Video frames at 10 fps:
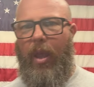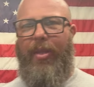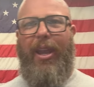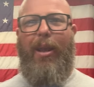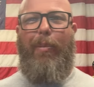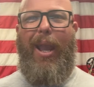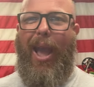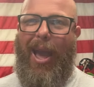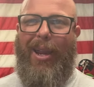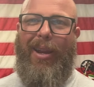they can be
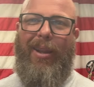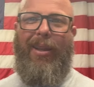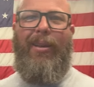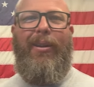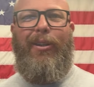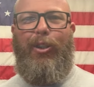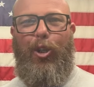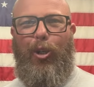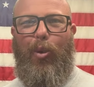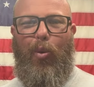added
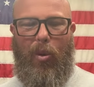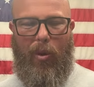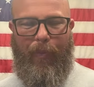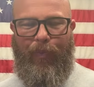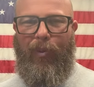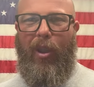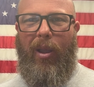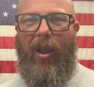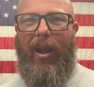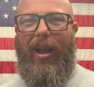to your
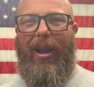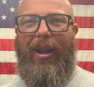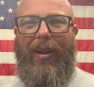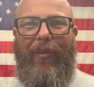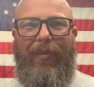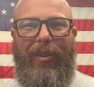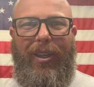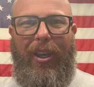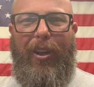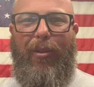uh,
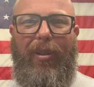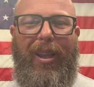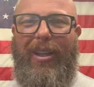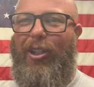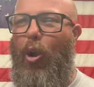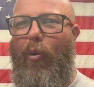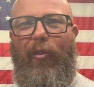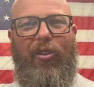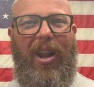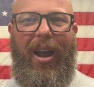gear list
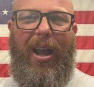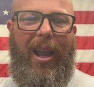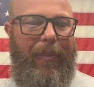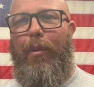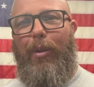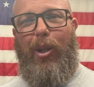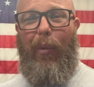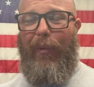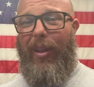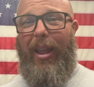over time. But don't
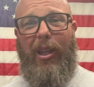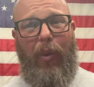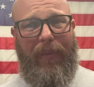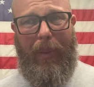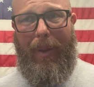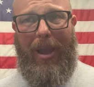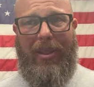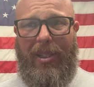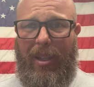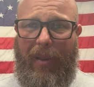feel like you have to buy this
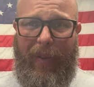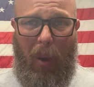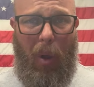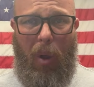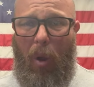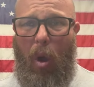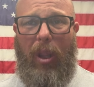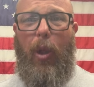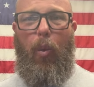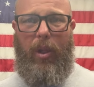stuff at all, all
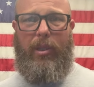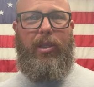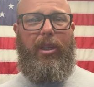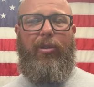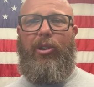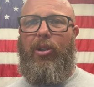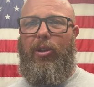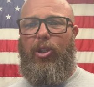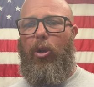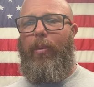at once. There's
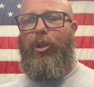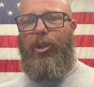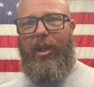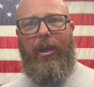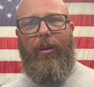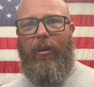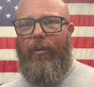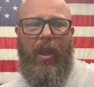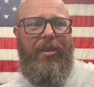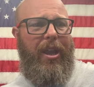so much gear
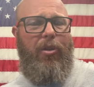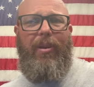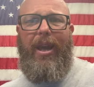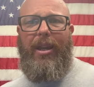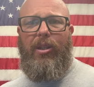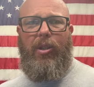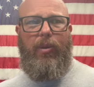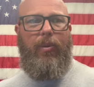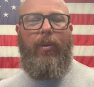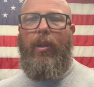that you get into